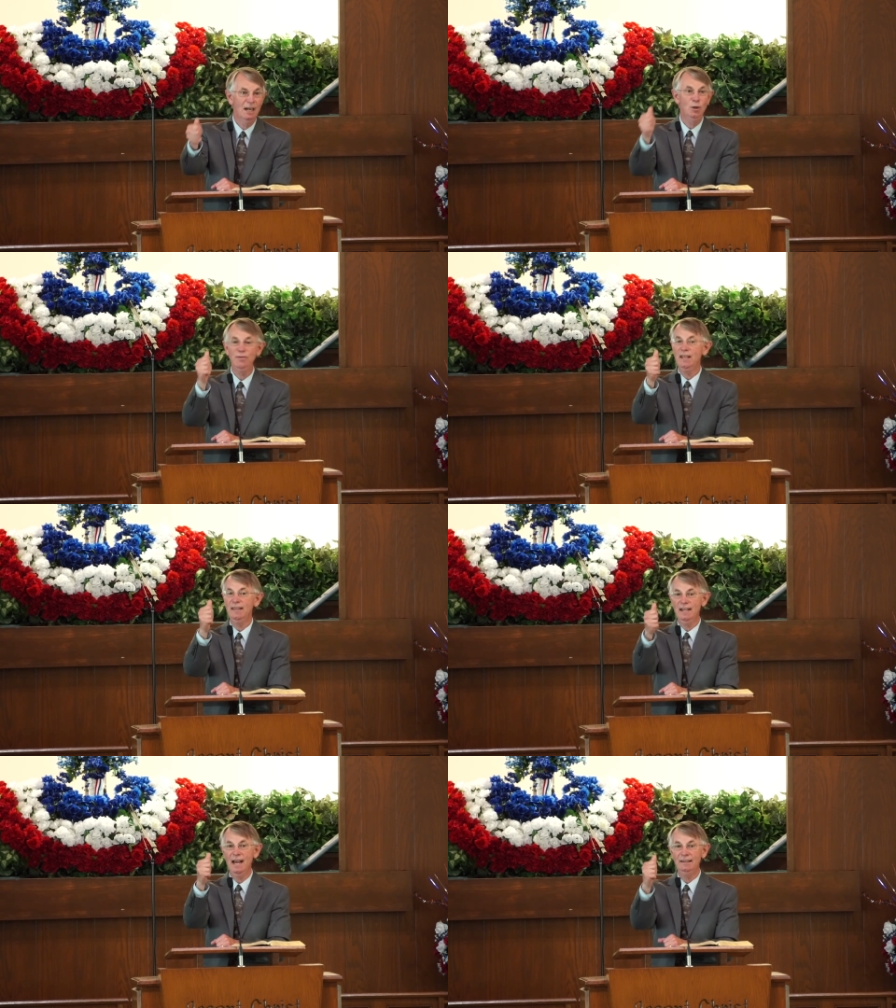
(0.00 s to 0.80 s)
Now, do you
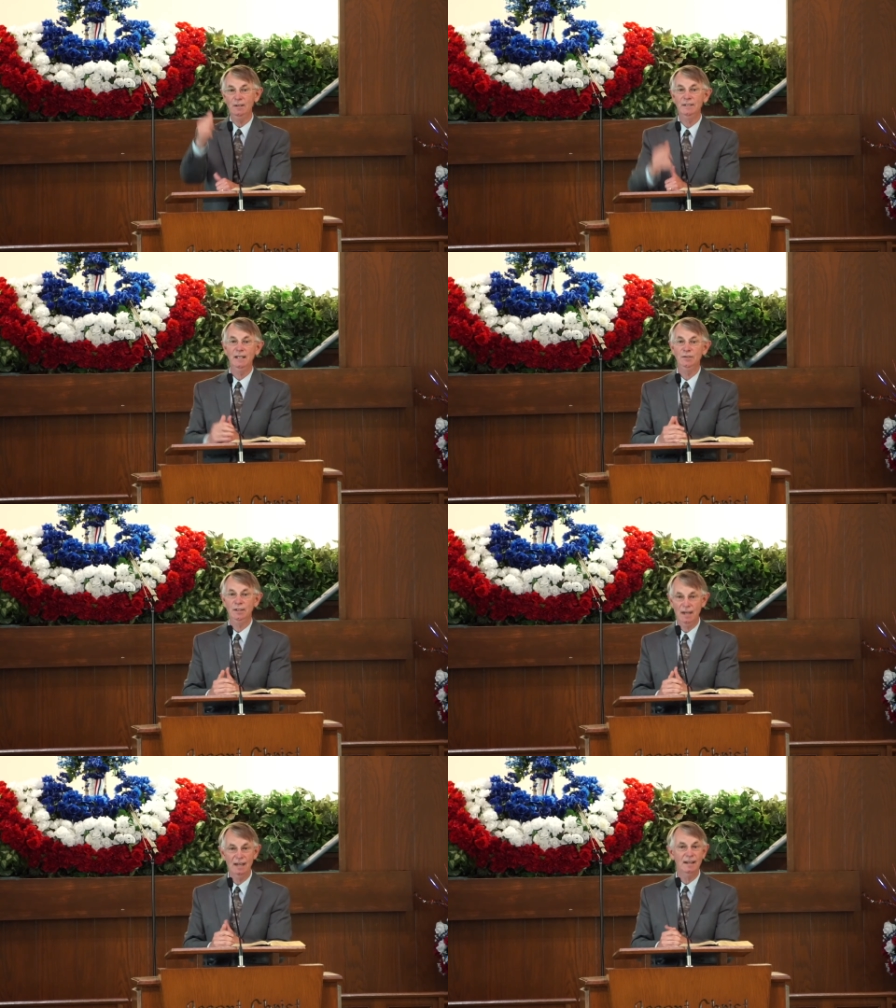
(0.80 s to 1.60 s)
think they got their
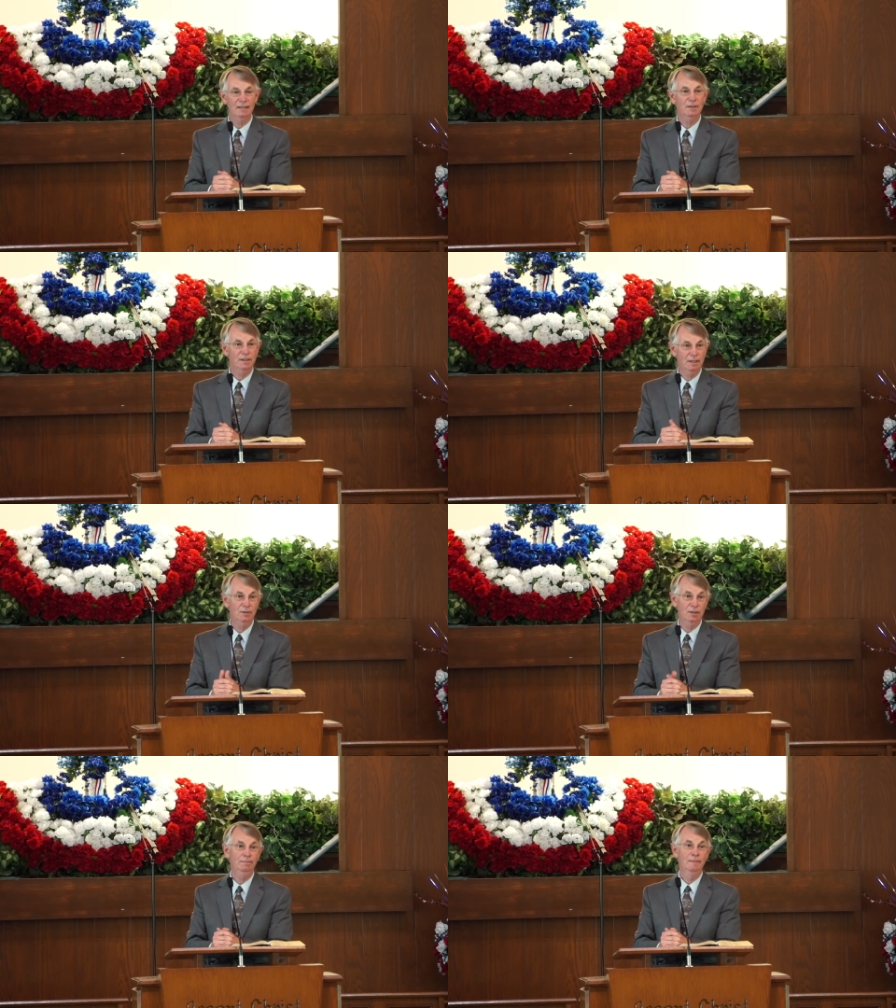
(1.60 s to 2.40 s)
attention? God got their
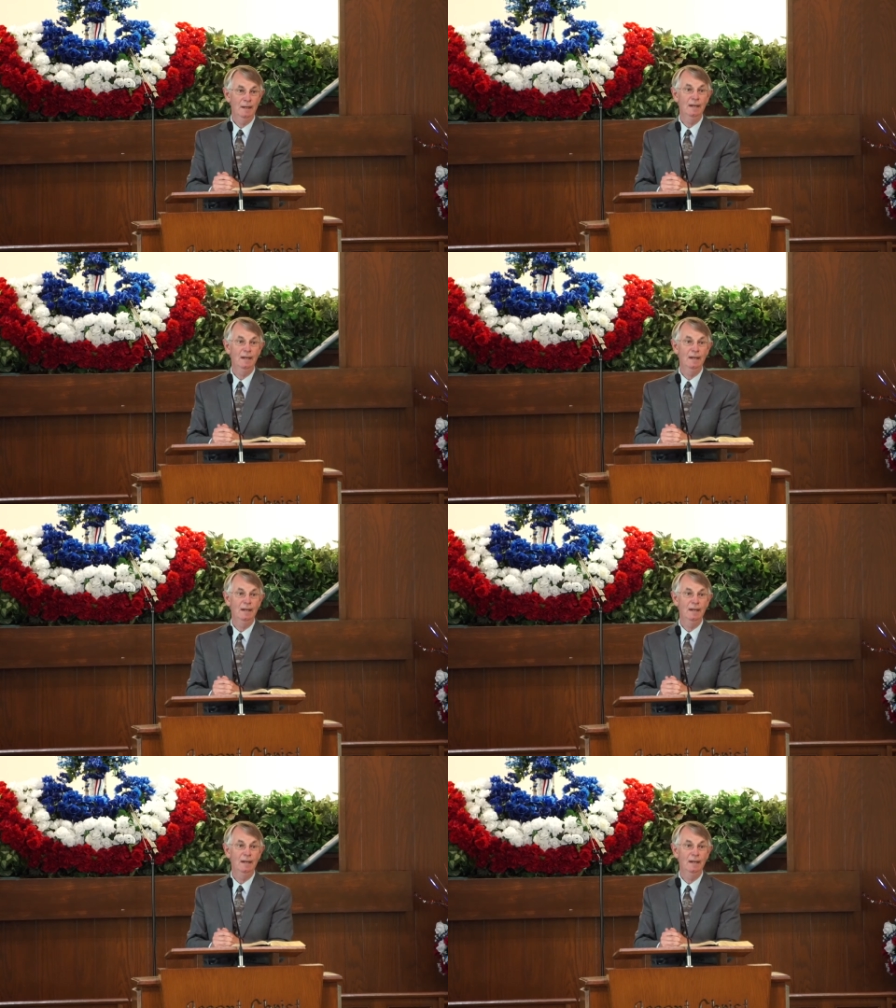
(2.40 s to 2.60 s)
attention?